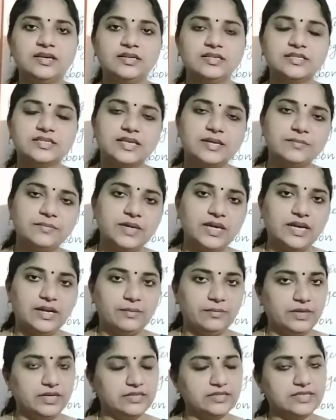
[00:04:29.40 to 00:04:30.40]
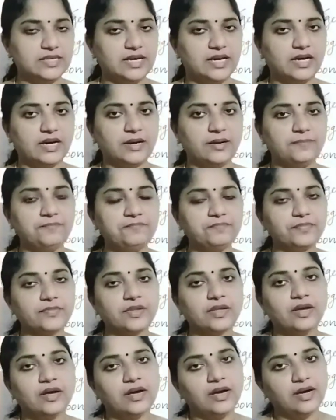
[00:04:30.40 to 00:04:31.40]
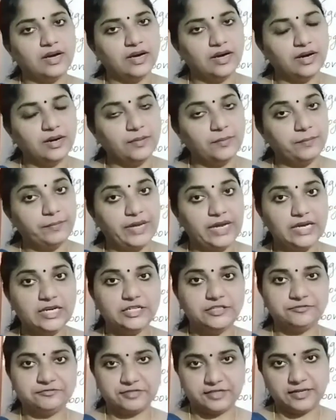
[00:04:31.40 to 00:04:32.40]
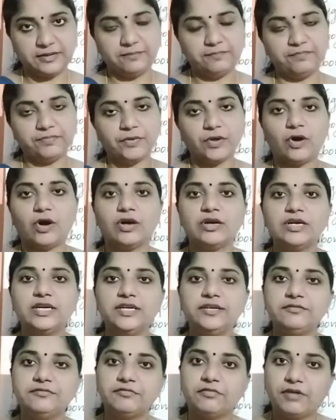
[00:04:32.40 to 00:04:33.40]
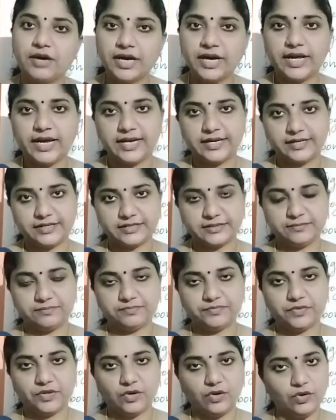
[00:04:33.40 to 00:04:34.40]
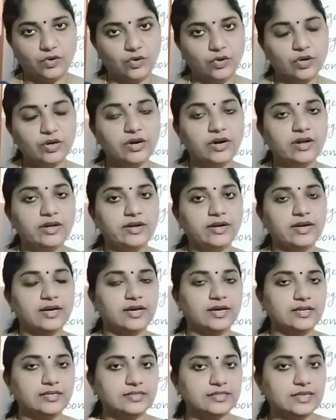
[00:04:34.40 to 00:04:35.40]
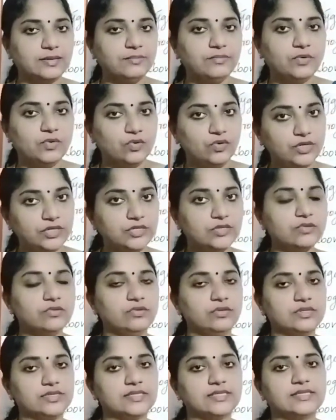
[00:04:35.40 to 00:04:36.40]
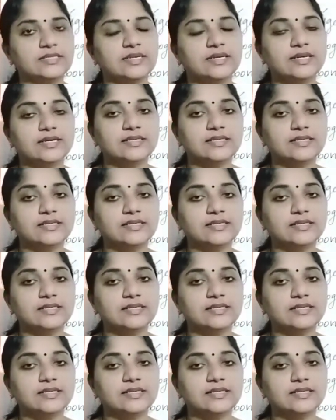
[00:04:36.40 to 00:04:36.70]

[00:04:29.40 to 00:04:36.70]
Some elements are made from only one atom or some molecules